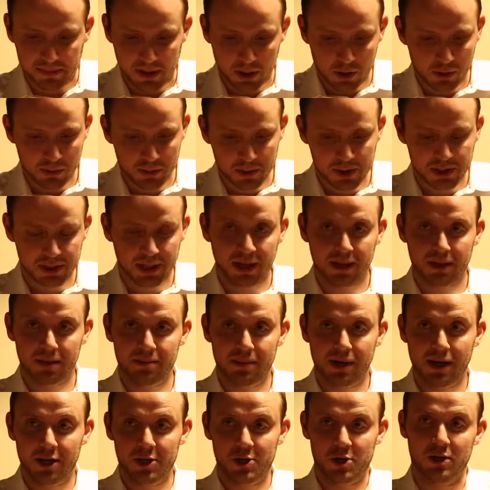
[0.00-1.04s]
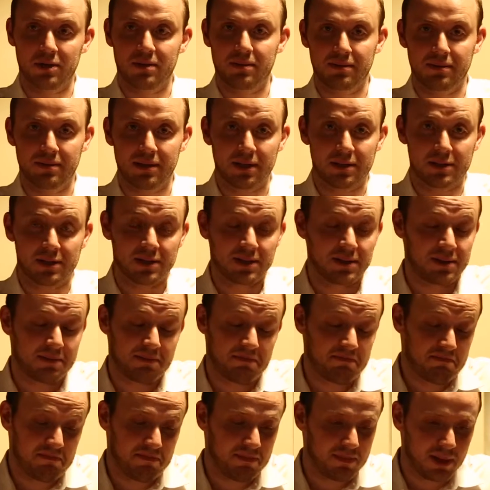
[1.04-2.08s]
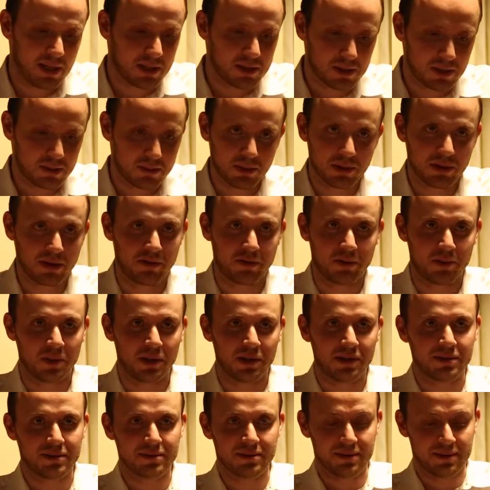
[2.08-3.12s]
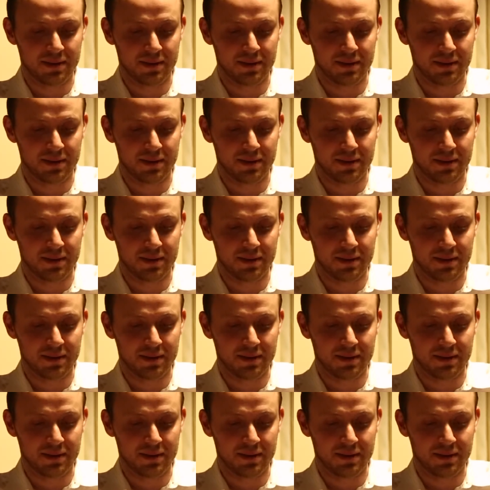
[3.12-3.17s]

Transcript: almost can't imagine. That's unbelievable.